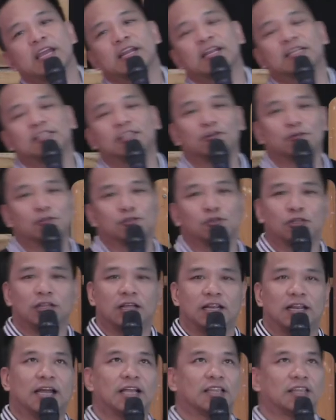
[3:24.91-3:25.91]
na
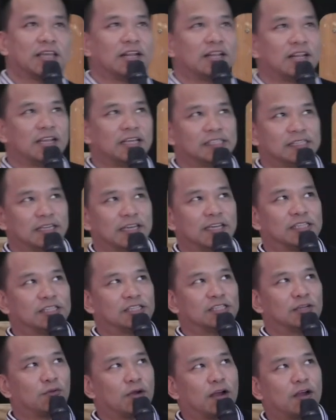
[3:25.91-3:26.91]
sinusundan natin, this is
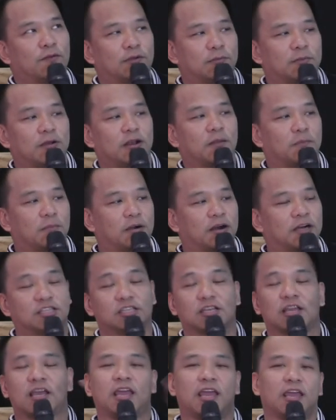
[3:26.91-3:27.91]
January, February, March,
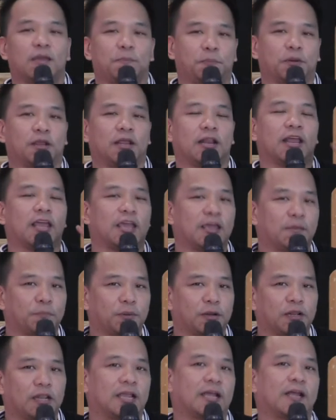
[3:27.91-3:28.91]
April.
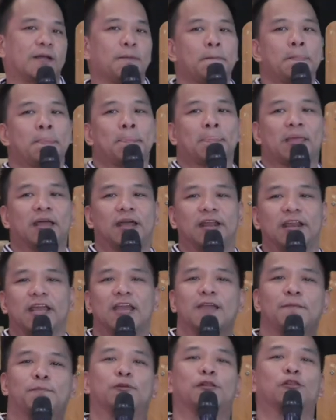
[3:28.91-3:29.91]
April na, and
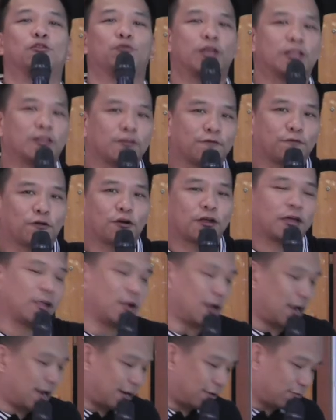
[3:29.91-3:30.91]
April 24 ngayong
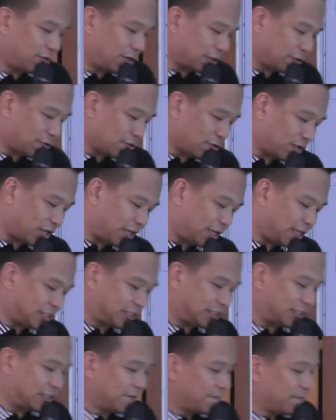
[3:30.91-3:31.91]
araw na to,
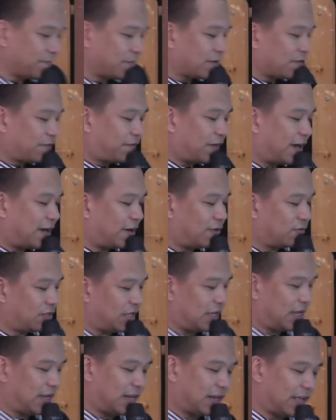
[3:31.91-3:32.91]
is found
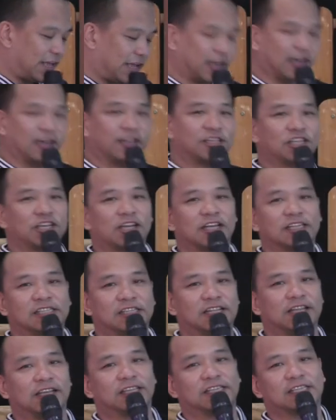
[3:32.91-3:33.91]
in
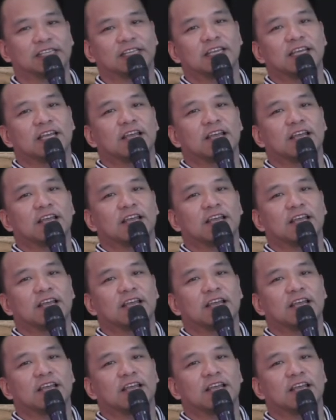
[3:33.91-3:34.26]
Ecclesiastes